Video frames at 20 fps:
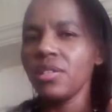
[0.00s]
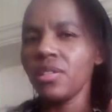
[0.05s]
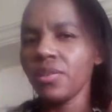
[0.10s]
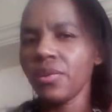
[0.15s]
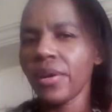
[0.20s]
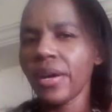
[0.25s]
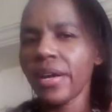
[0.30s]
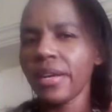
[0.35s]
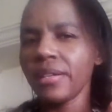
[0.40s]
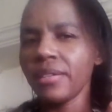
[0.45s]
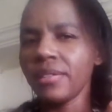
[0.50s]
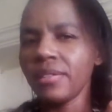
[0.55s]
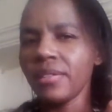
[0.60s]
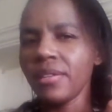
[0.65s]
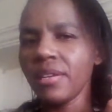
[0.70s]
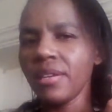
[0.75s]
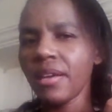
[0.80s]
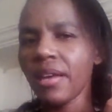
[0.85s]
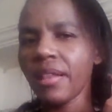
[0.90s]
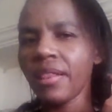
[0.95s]
you are
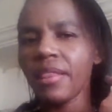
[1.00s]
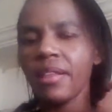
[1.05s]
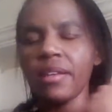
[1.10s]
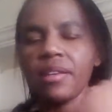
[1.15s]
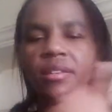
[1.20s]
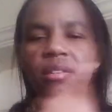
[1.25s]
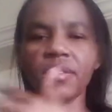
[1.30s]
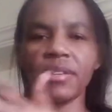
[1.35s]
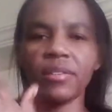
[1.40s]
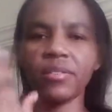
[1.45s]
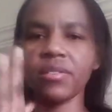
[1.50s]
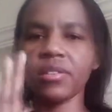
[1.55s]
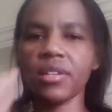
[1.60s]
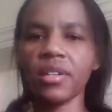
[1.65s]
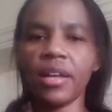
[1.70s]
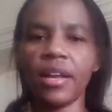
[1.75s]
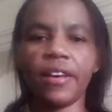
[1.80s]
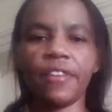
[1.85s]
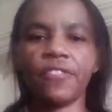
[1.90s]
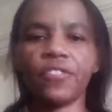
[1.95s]
sick and they just
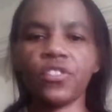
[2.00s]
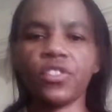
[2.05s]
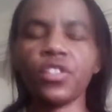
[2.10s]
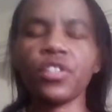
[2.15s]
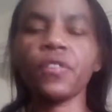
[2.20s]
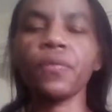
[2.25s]
left.